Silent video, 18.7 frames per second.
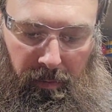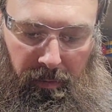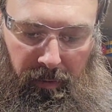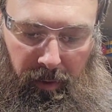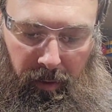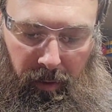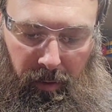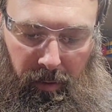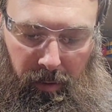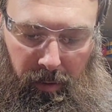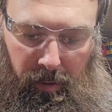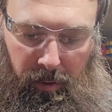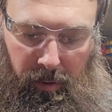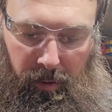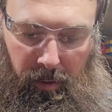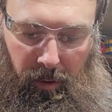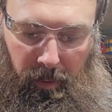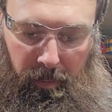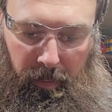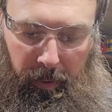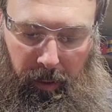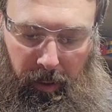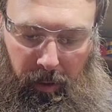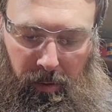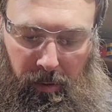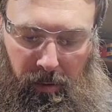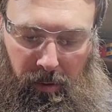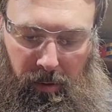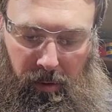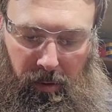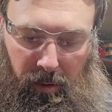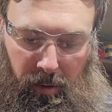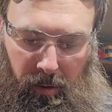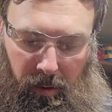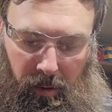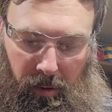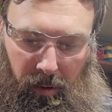Find a good sharp edge.
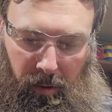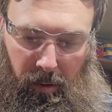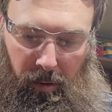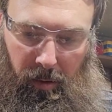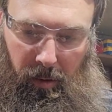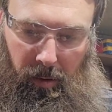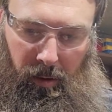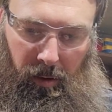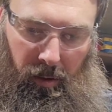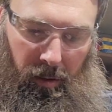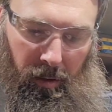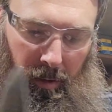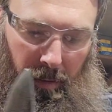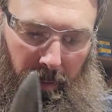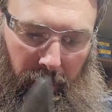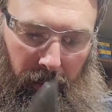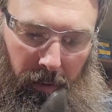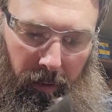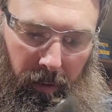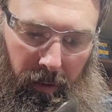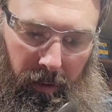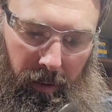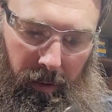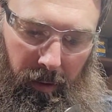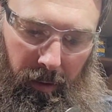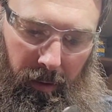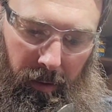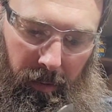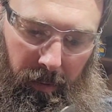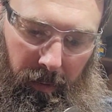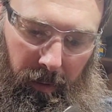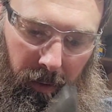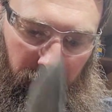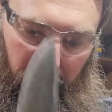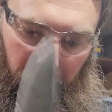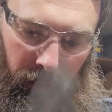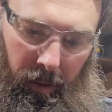Put this
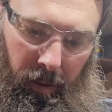way.